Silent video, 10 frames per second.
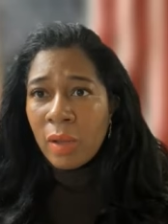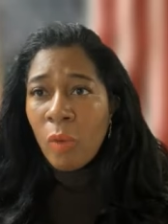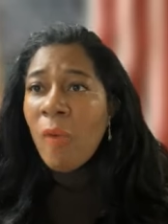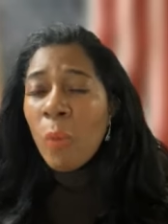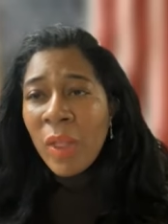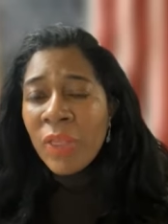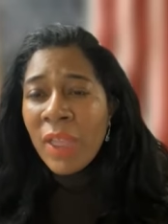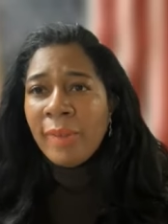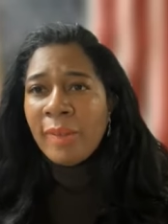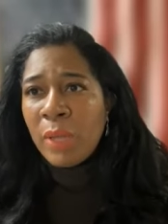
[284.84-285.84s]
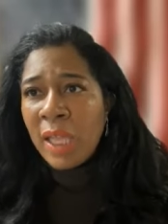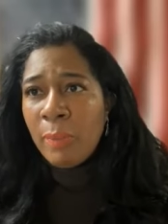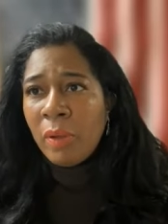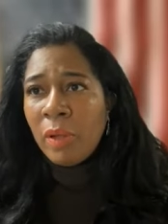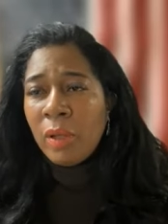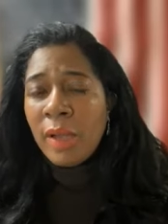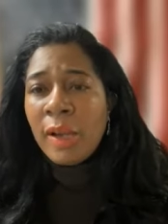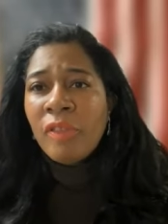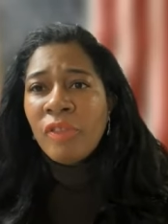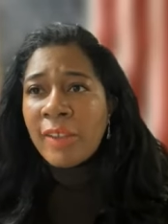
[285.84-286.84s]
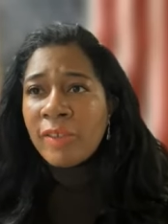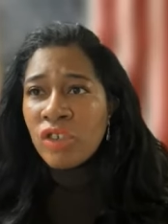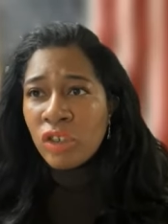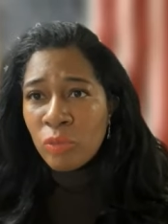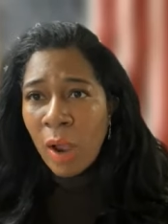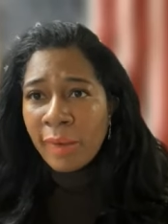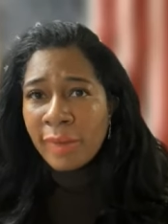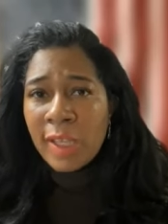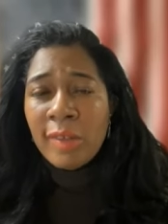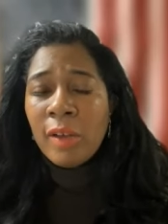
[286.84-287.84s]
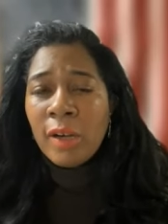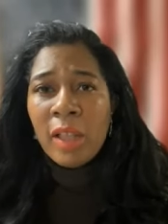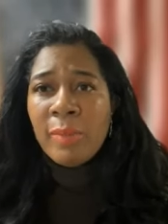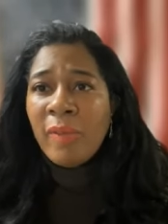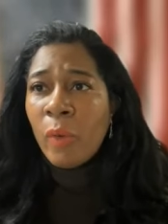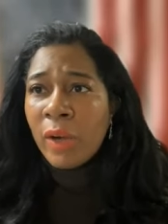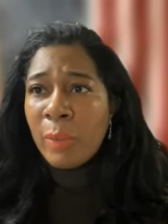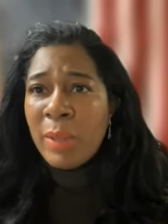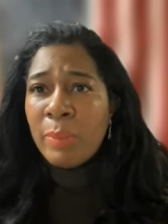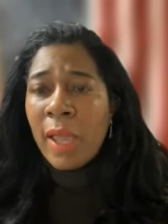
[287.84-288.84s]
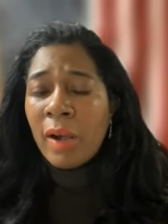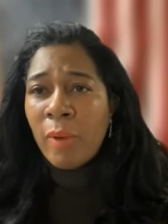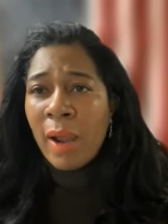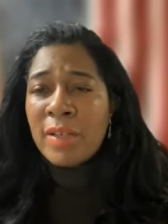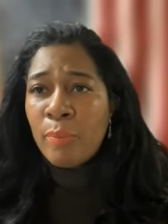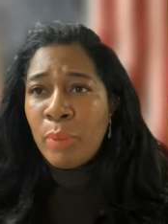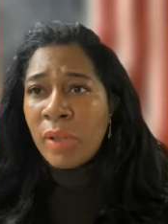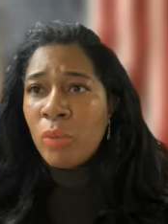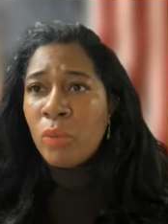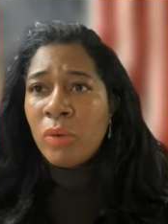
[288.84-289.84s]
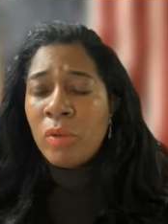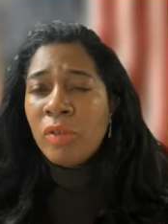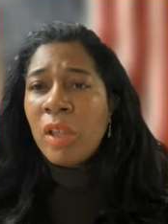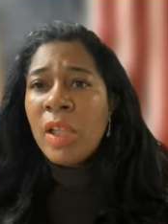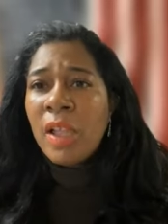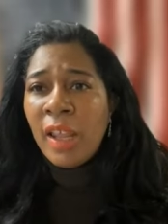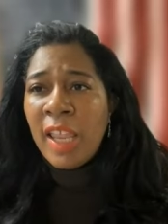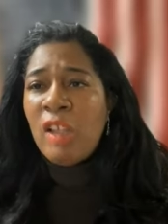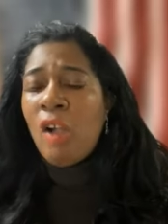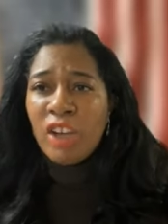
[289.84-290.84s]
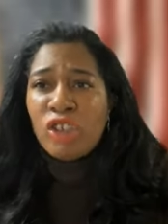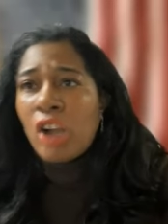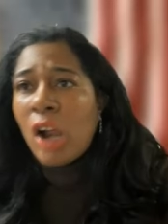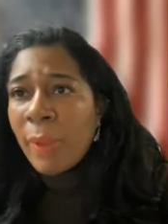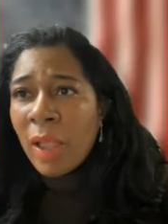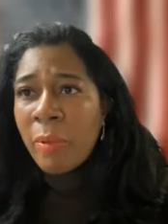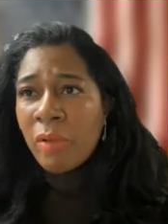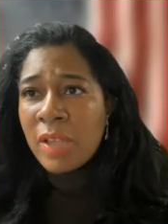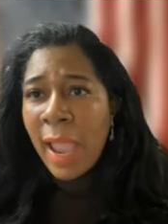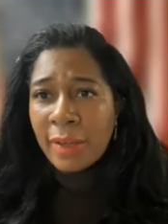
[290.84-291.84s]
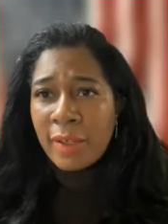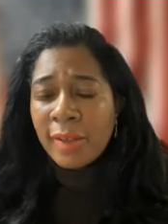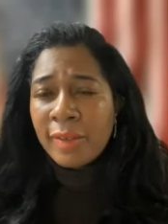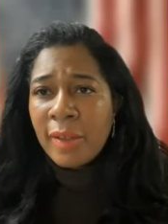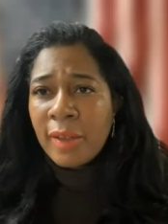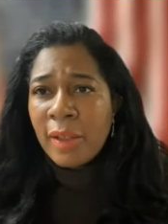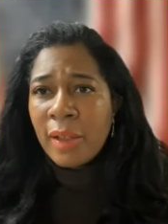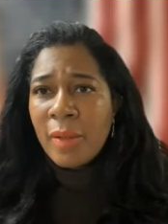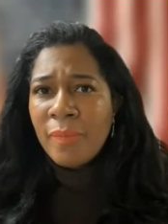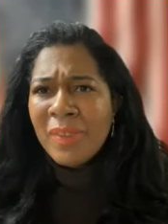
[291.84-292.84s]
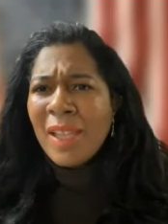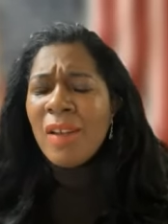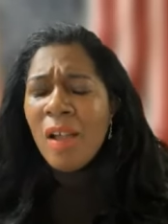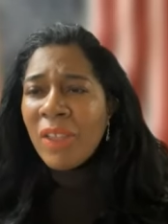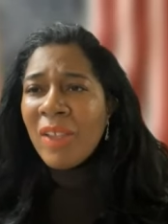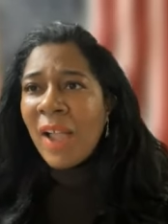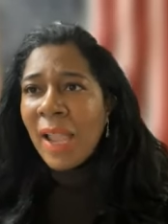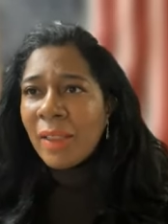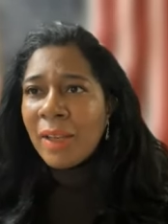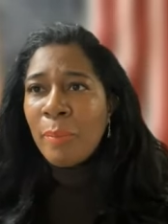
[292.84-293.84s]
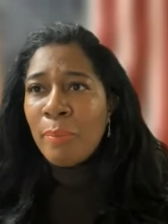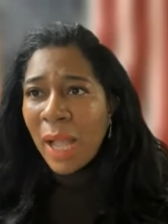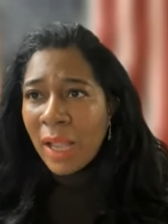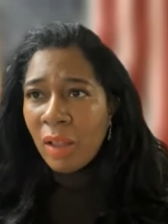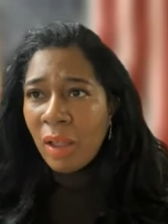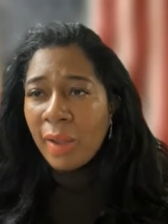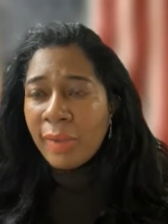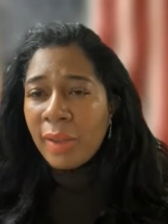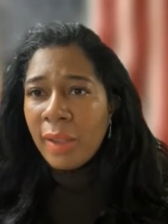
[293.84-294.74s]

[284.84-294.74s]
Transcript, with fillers: Over one thousand people. And now thanks to Judge Rossi, he's going to claim that forty people had a right to bend the rules. And he called it sharp elbow tactics. Like, no, they violated the bylaws.